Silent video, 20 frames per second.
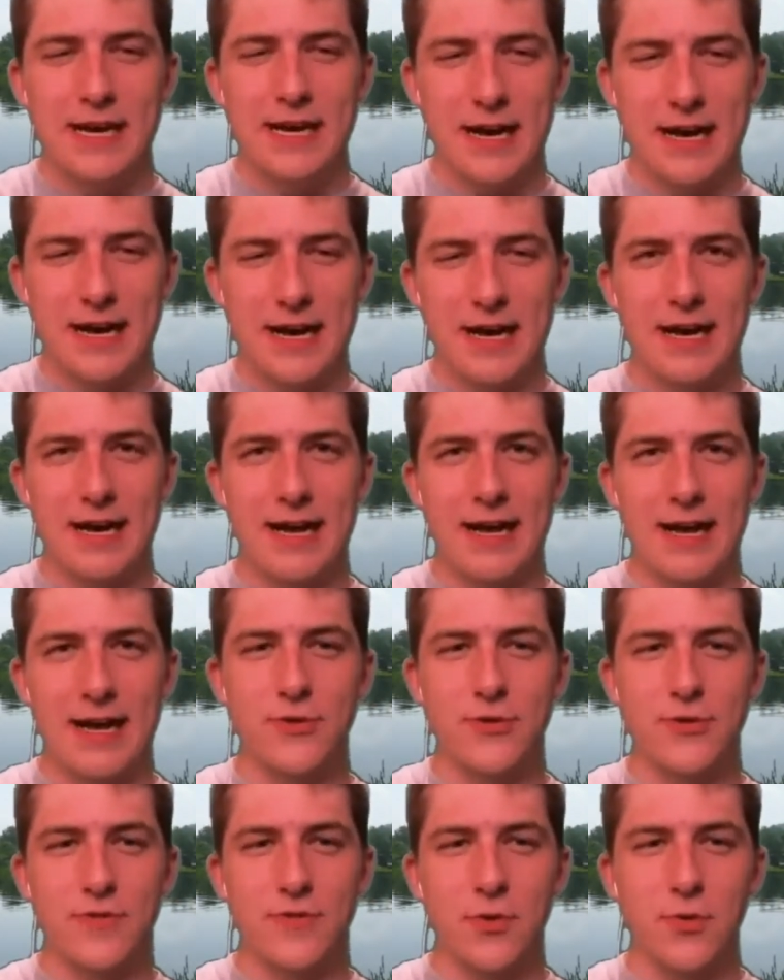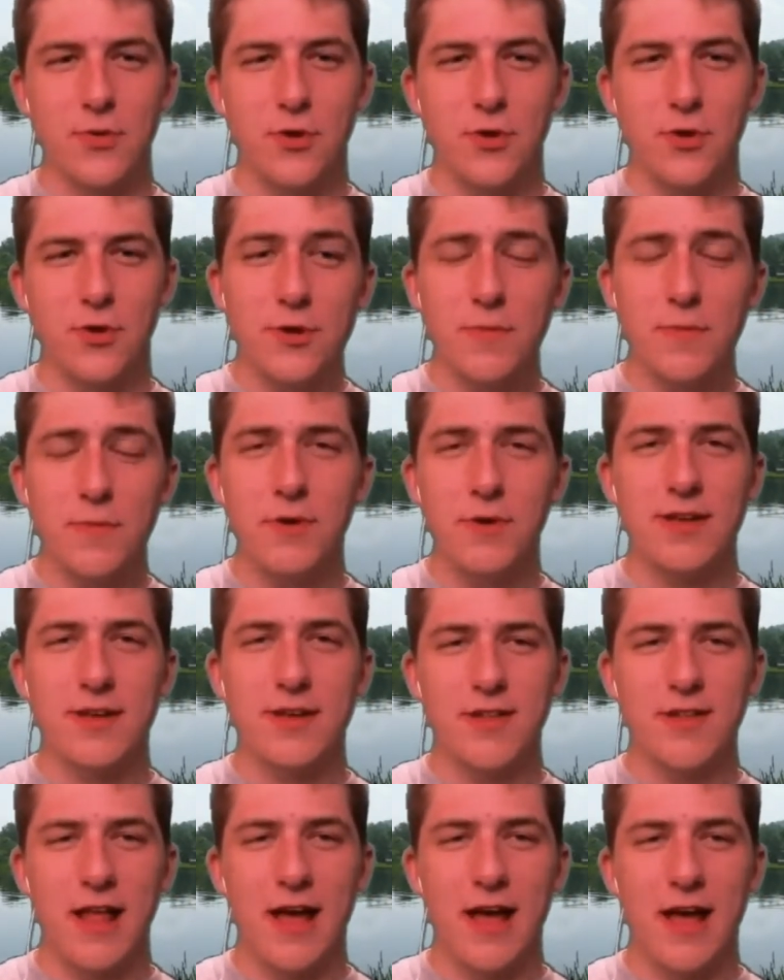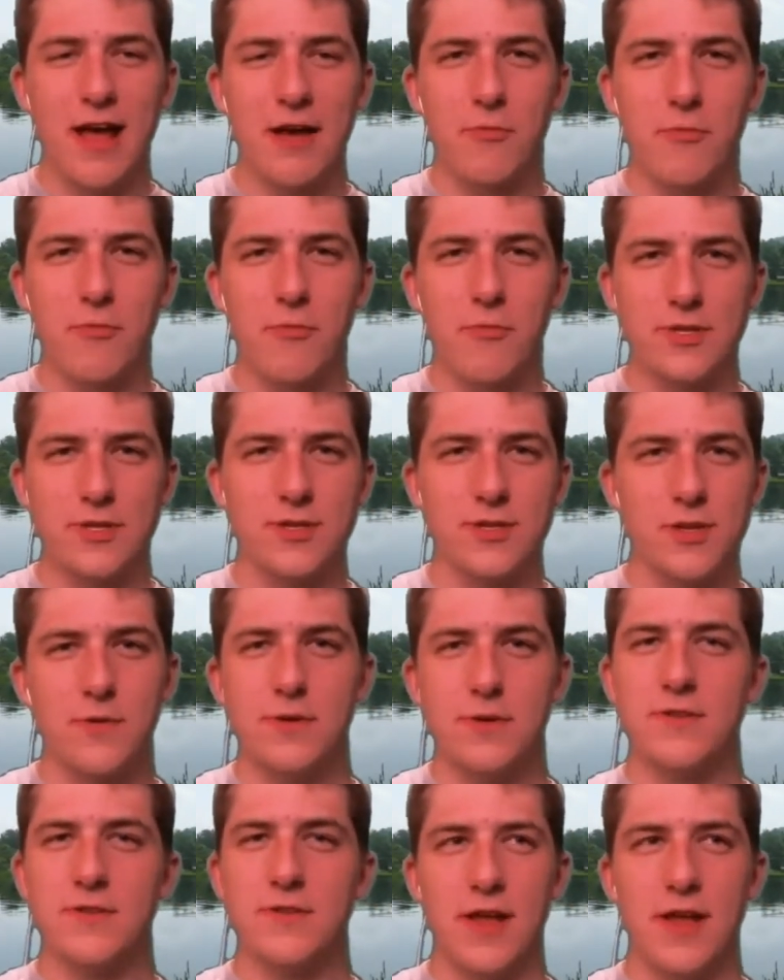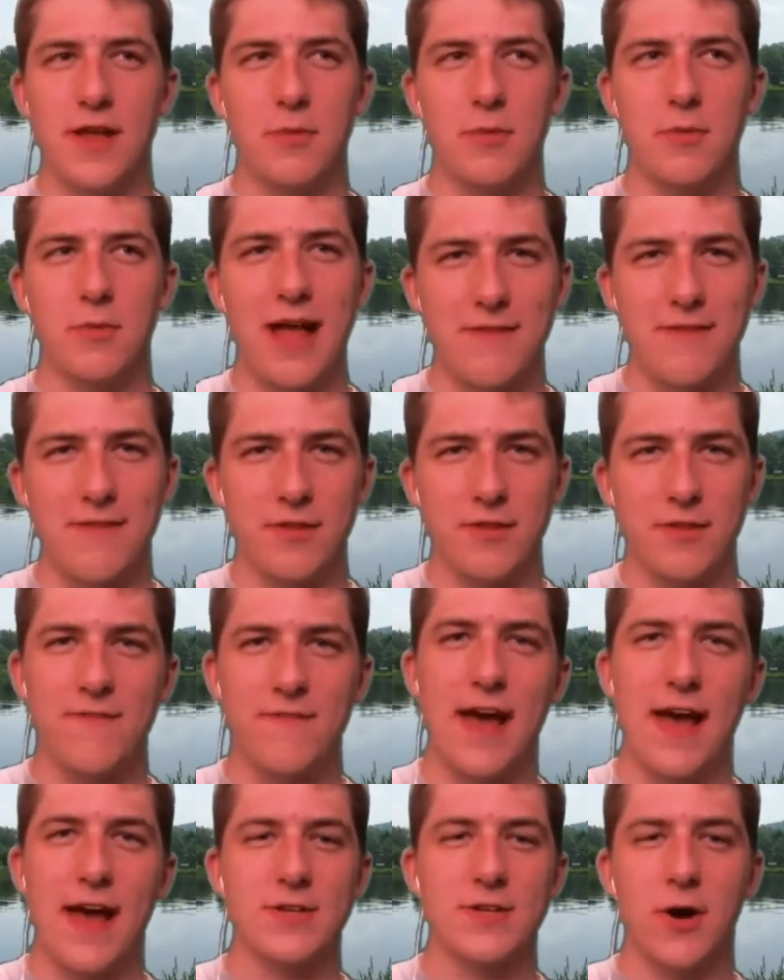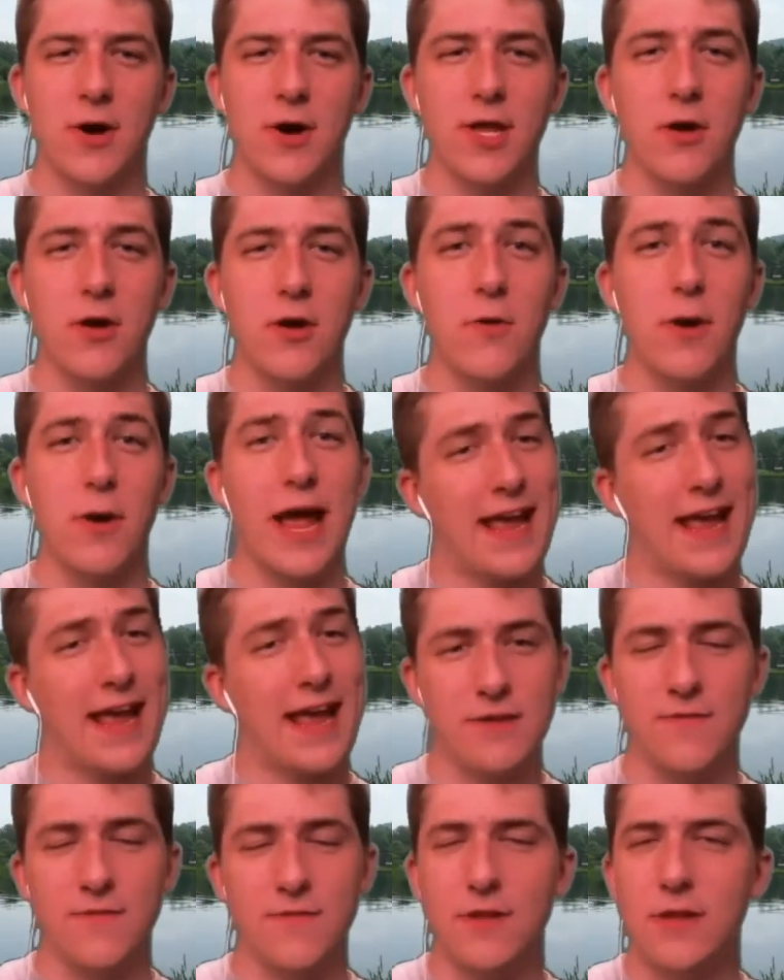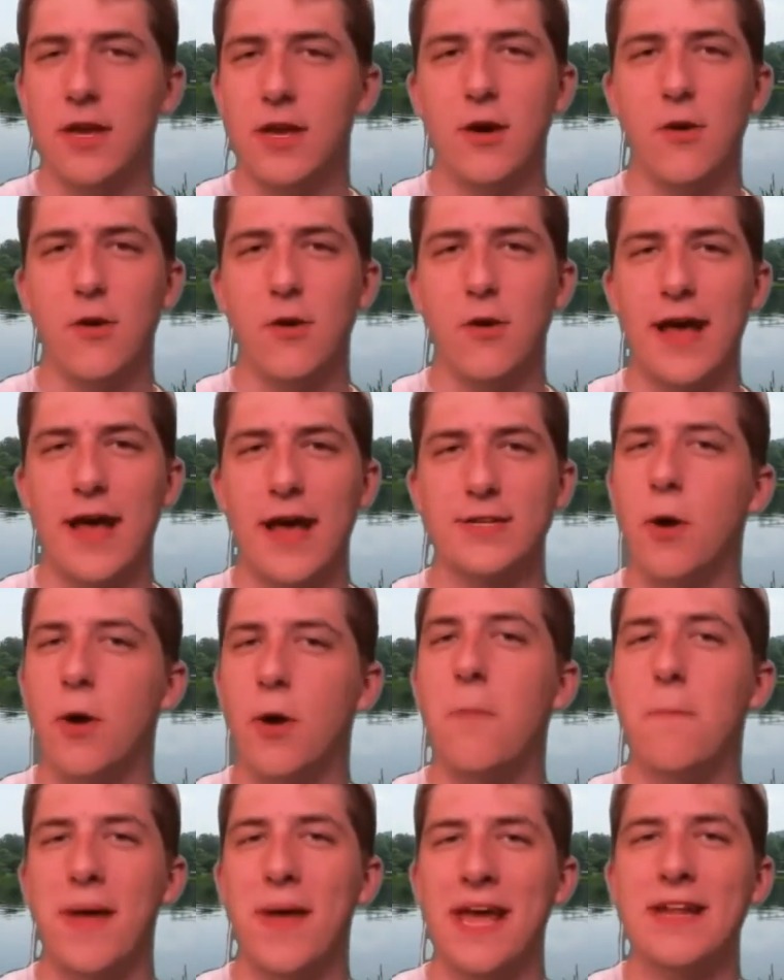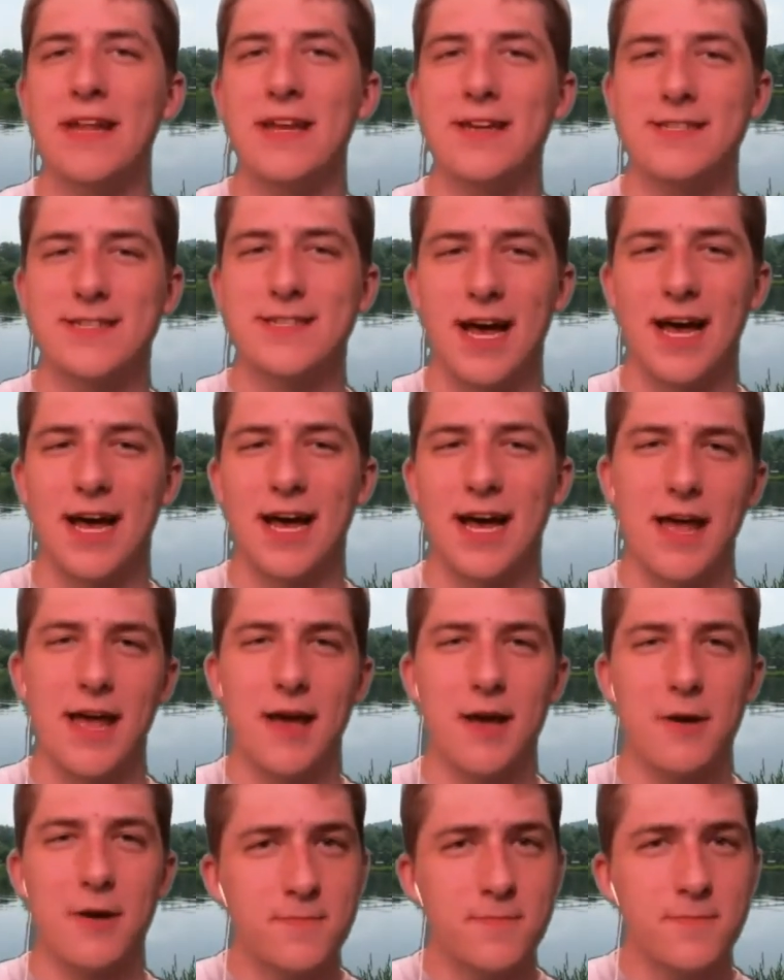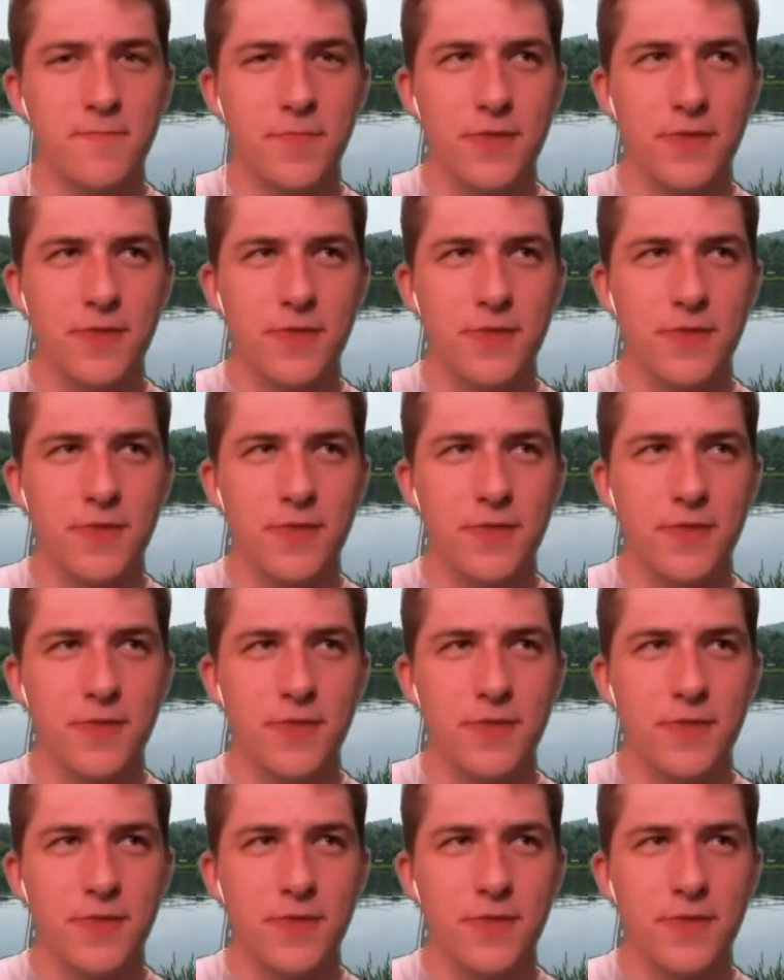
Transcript: Uh, and those of you who couldn't be with us live, of course, it is always available after the fact, audio and video at don'tpanic.io.